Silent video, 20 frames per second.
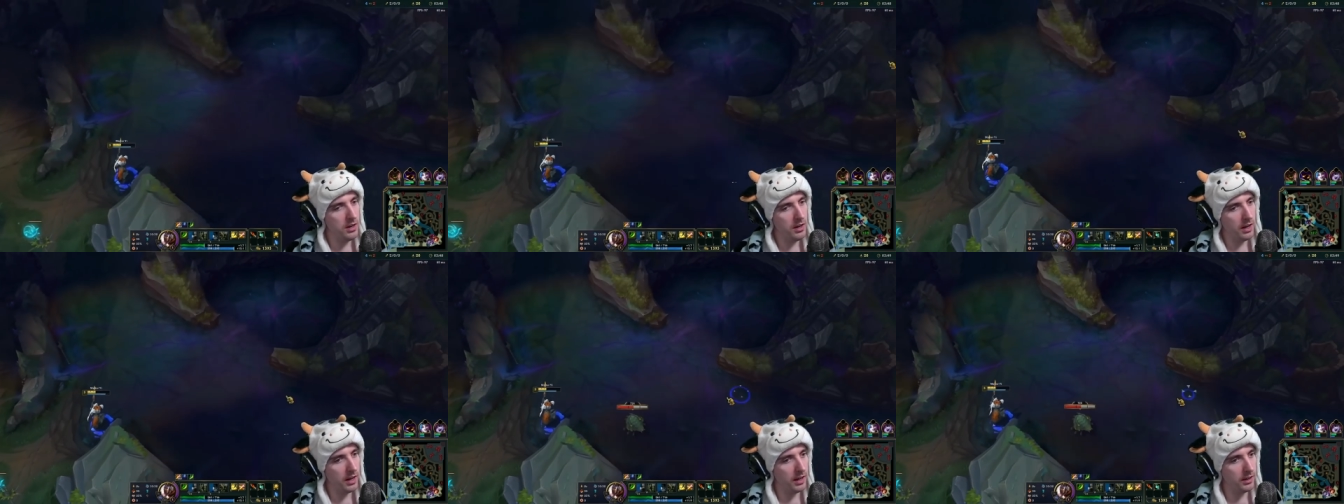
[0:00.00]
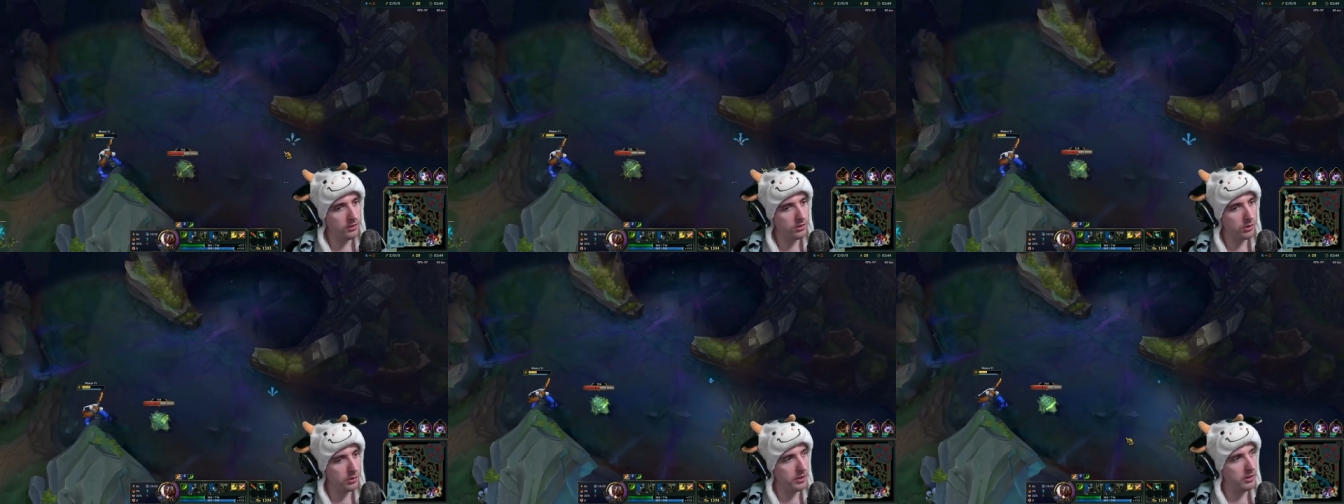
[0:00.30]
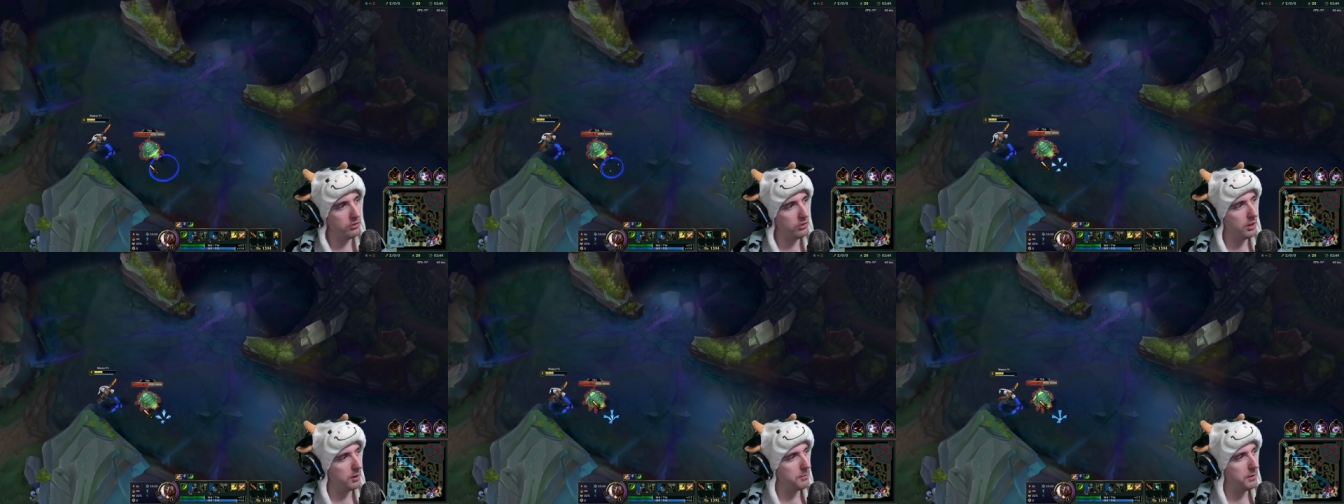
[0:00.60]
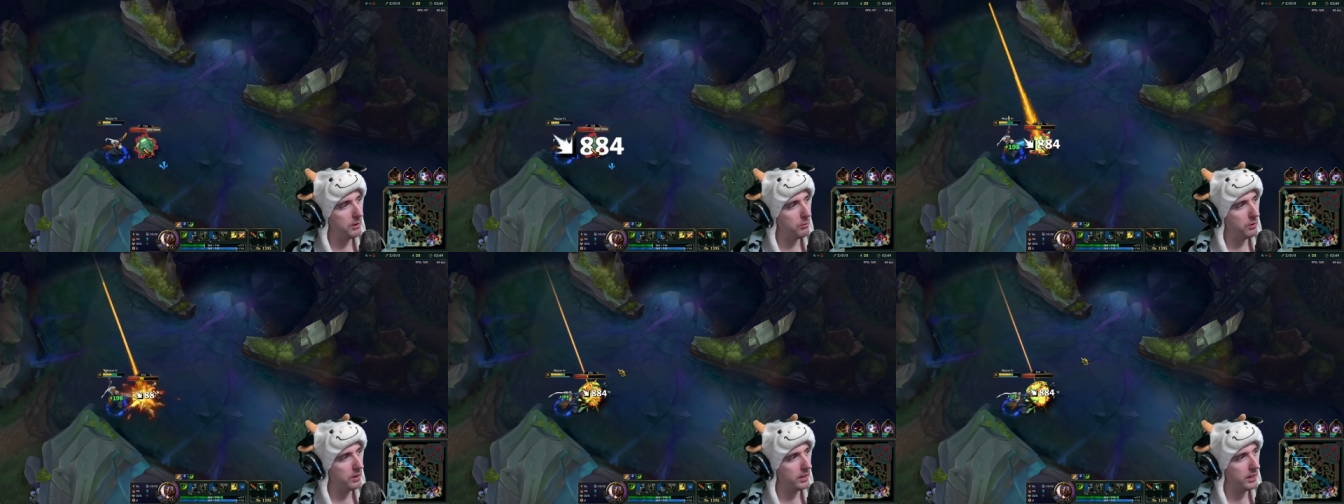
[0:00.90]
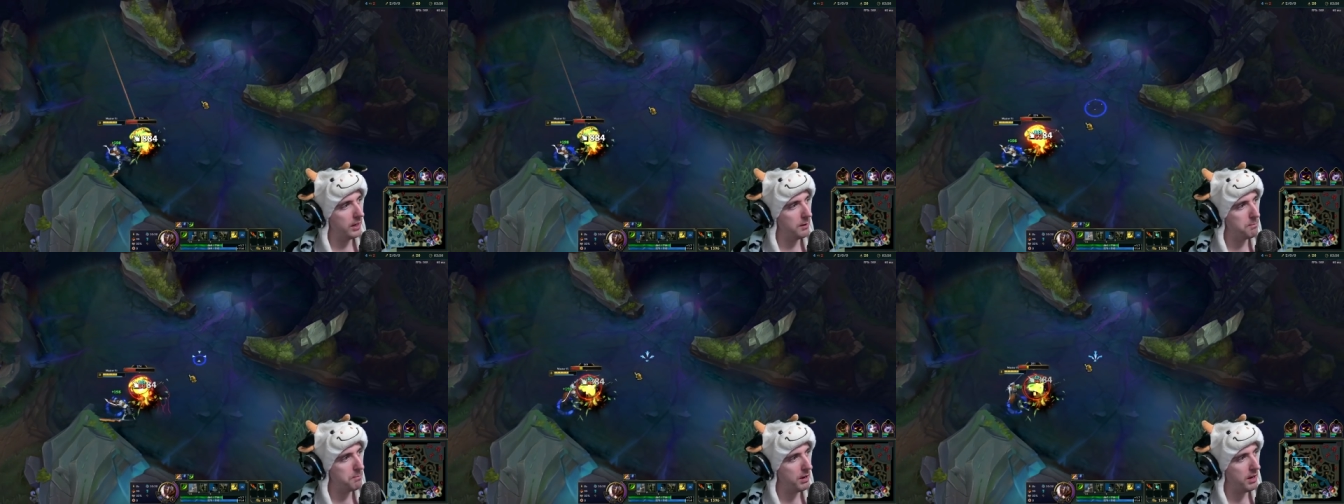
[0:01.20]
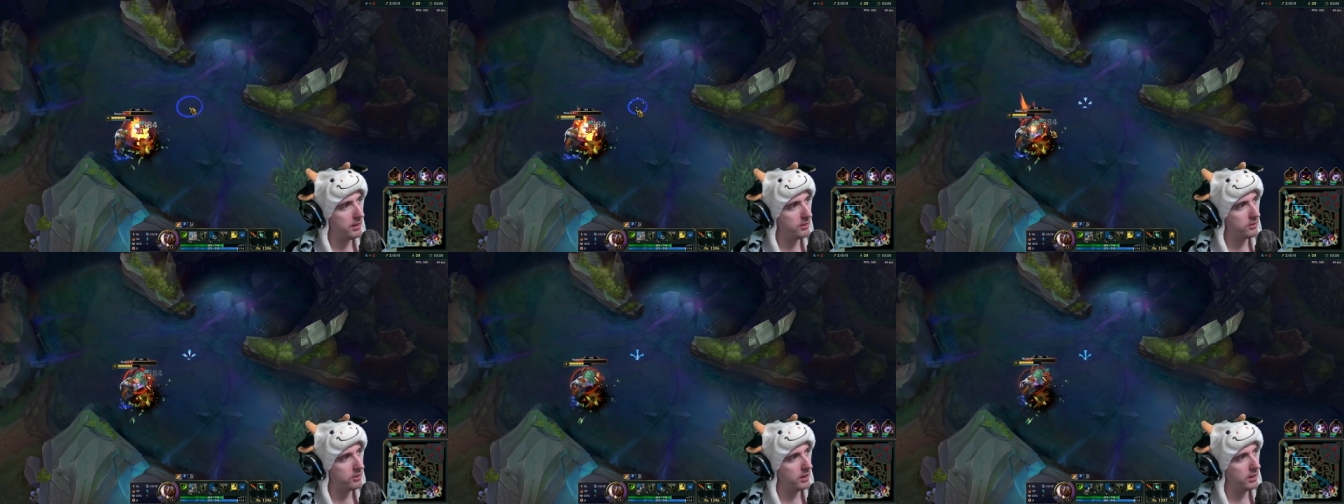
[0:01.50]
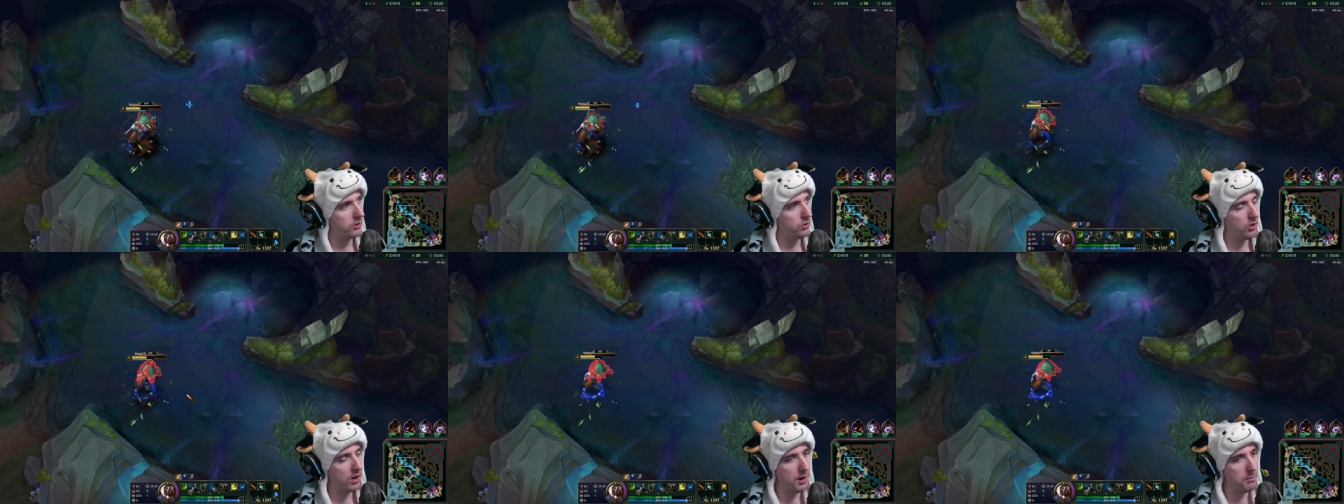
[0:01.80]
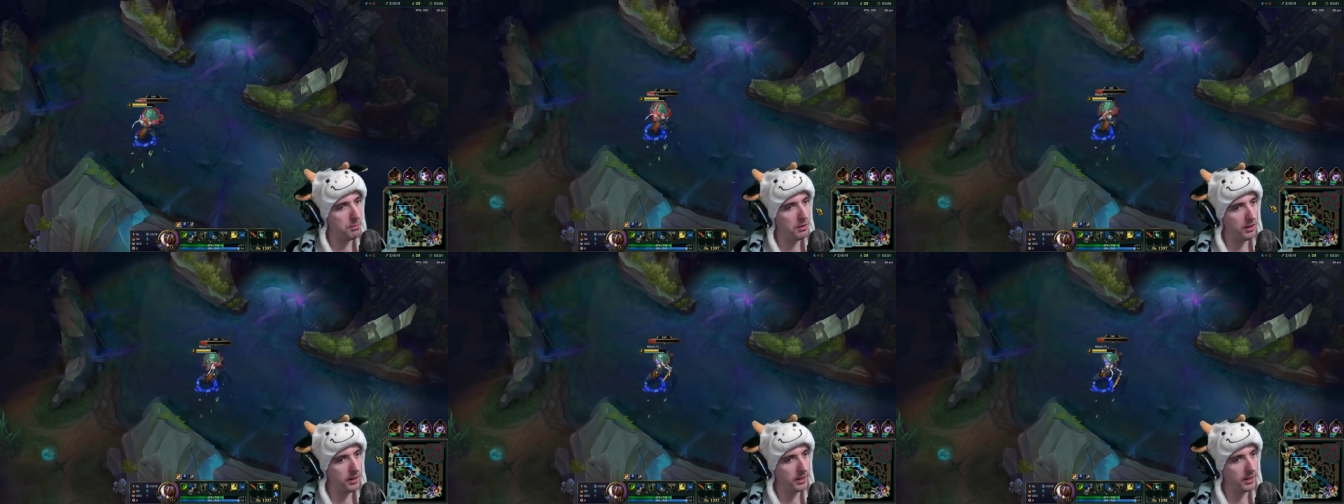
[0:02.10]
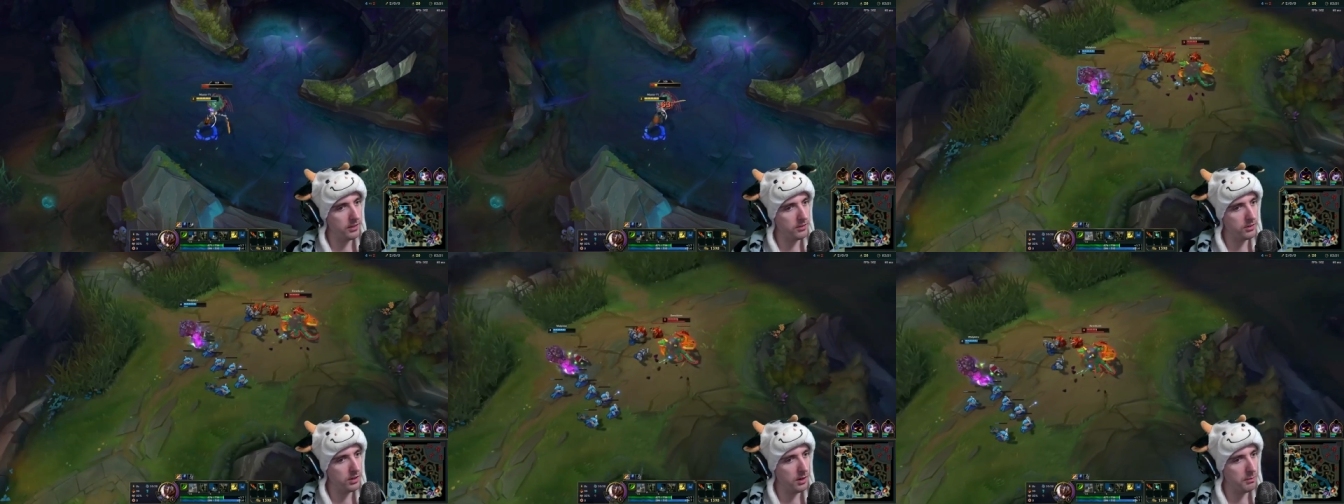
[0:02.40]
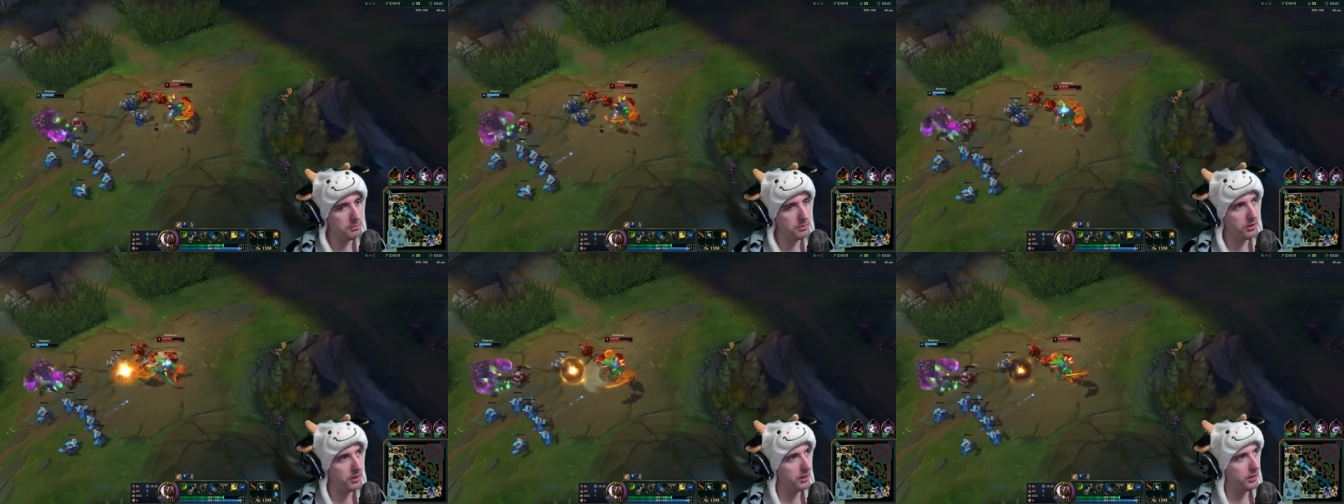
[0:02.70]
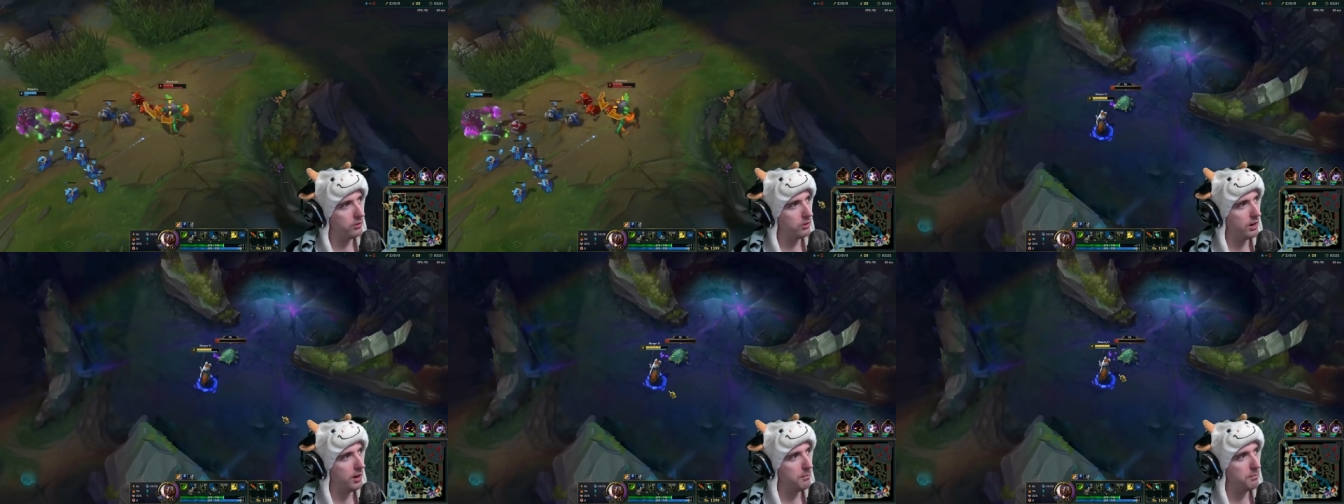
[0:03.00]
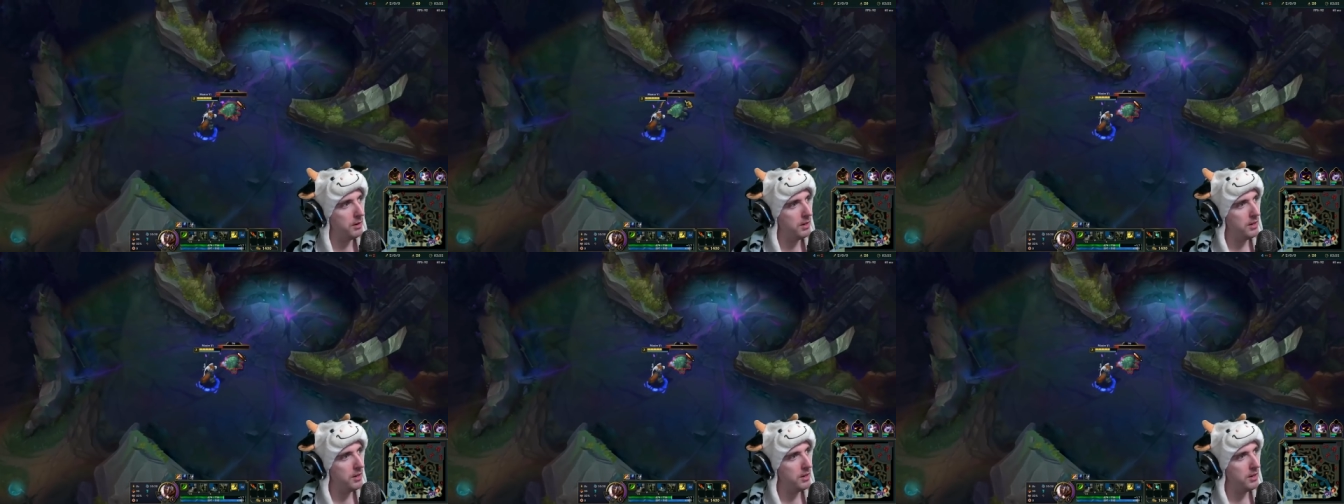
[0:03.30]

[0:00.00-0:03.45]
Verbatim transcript: And so he's going to be the one getting bot side crab while I get top side crab.